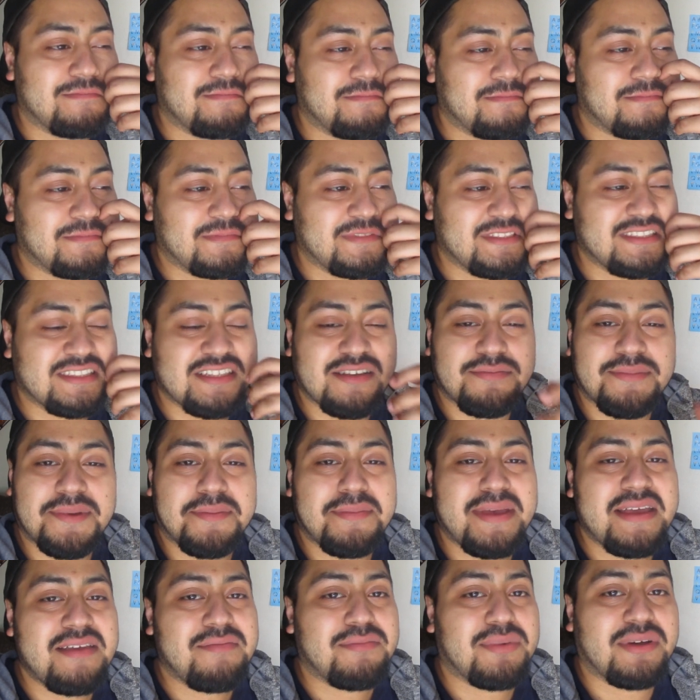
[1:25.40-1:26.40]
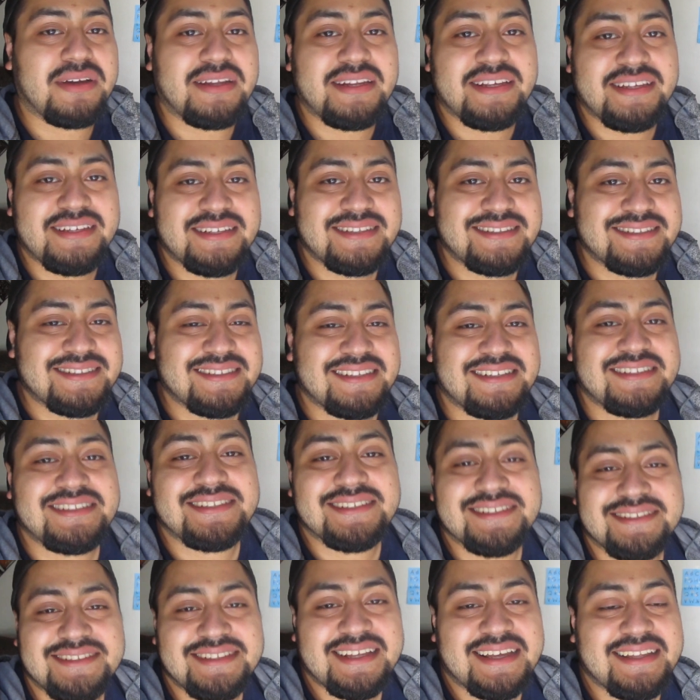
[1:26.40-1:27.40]
His MMA buddies, they
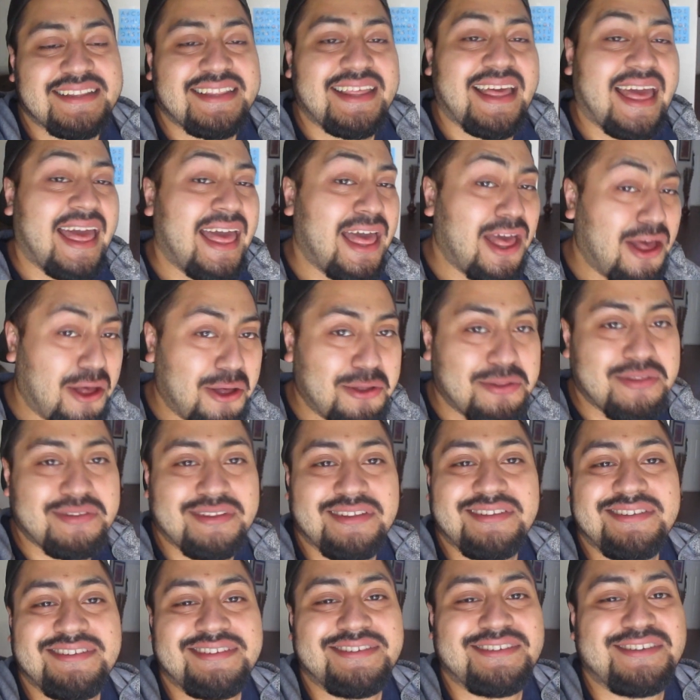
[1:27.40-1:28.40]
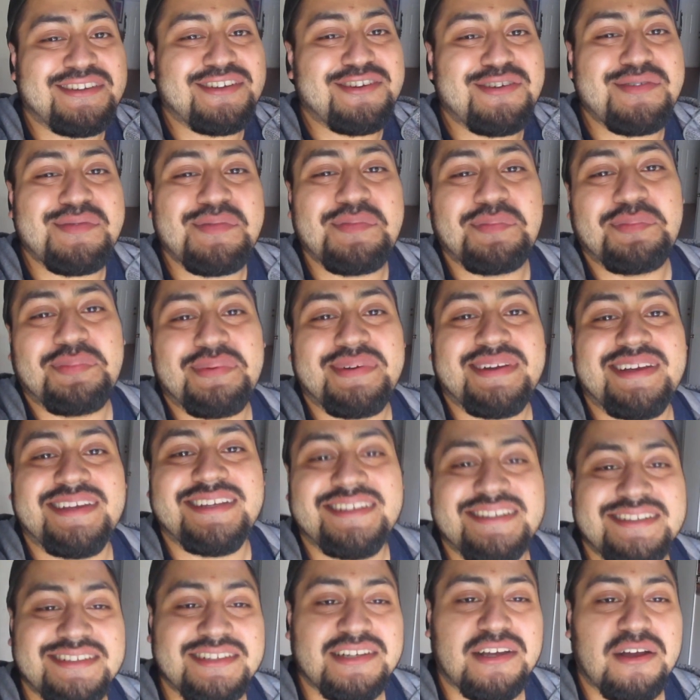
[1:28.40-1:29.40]
just take the L, you know, but,
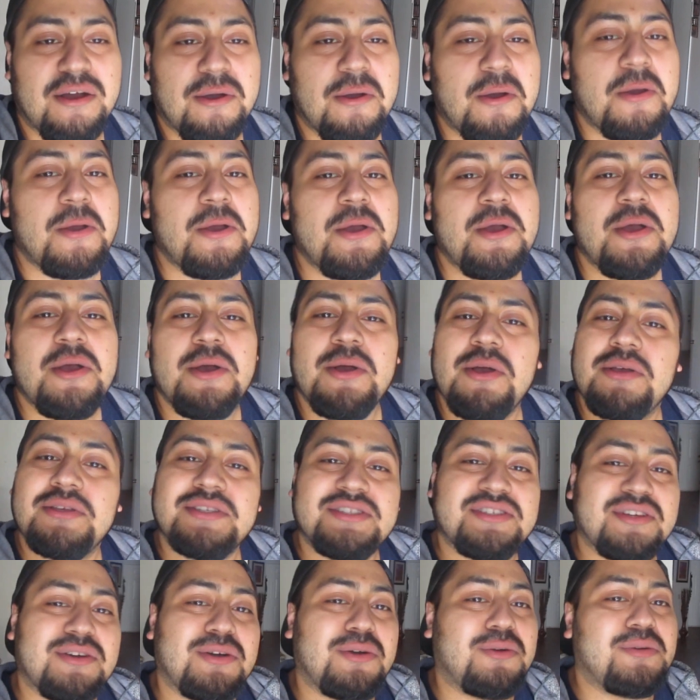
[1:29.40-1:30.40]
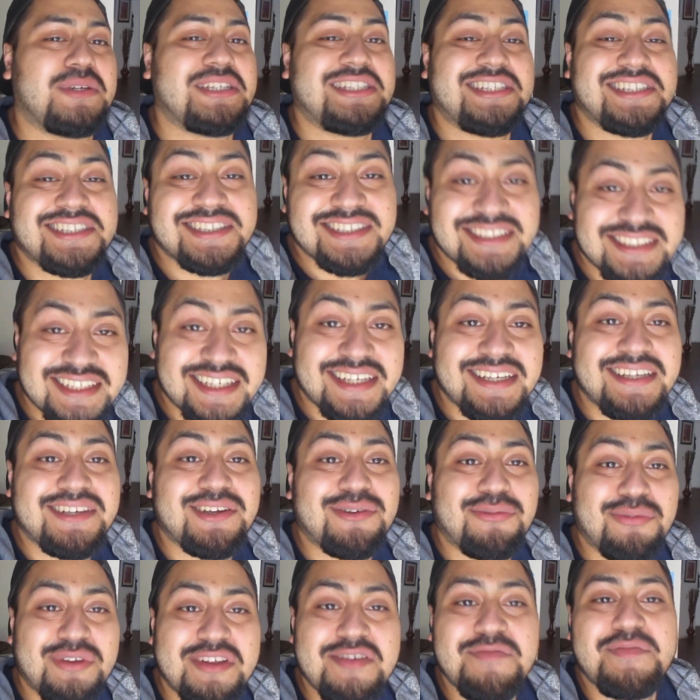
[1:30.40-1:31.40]
you know, so we should see
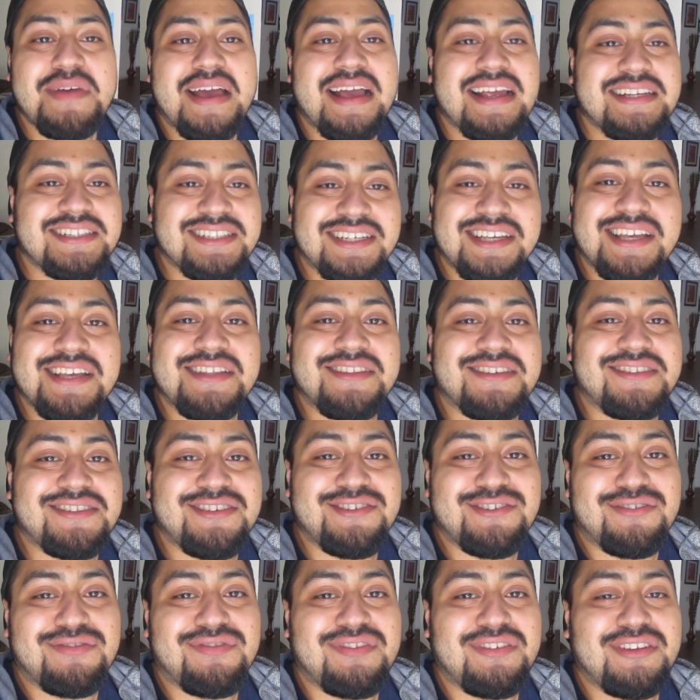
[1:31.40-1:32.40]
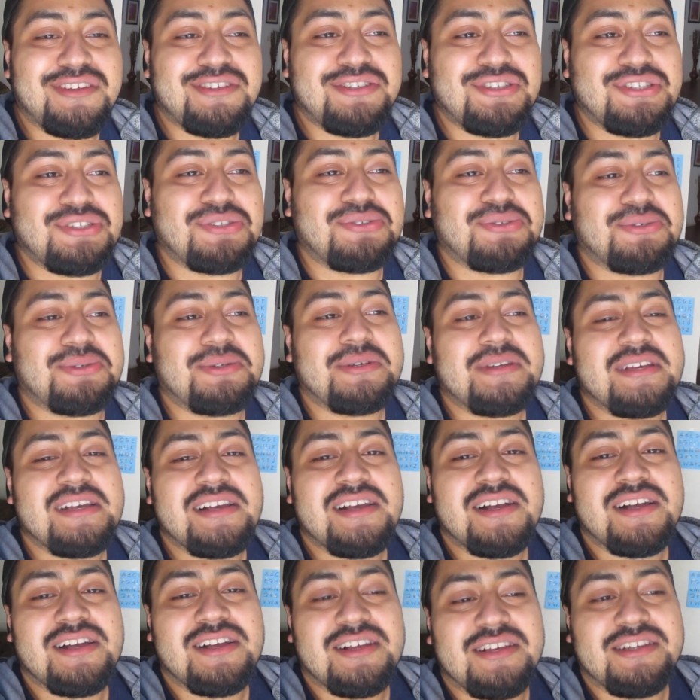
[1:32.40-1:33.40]
a rematch in the near future,
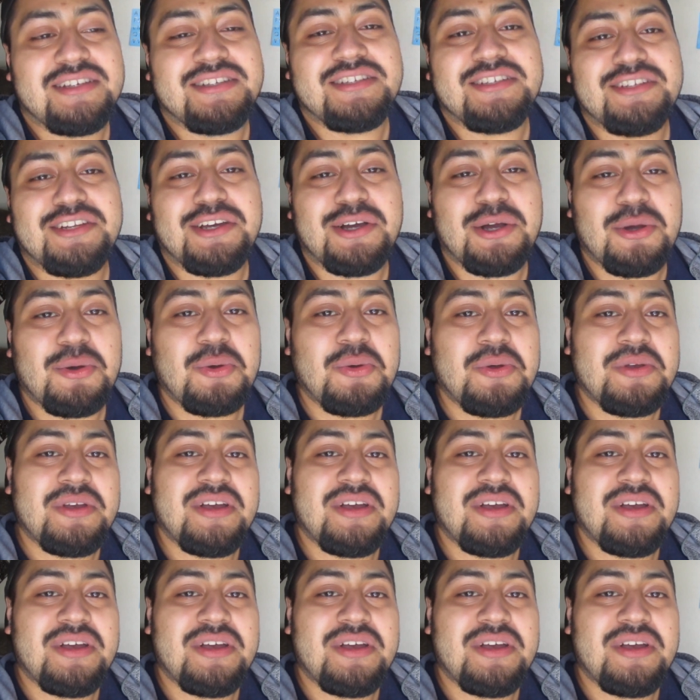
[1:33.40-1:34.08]
you know,